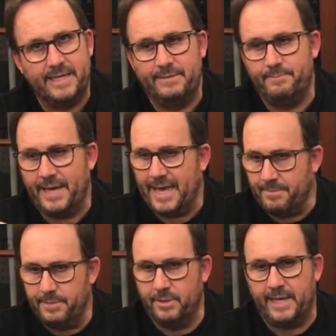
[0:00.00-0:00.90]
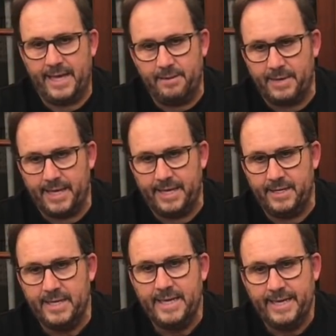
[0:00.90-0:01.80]
They're hand-built,
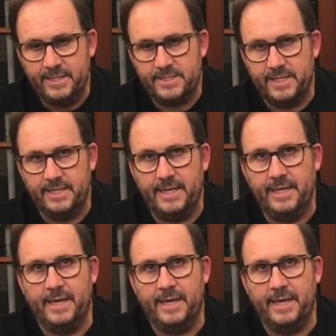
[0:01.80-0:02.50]
handmade in Sydney,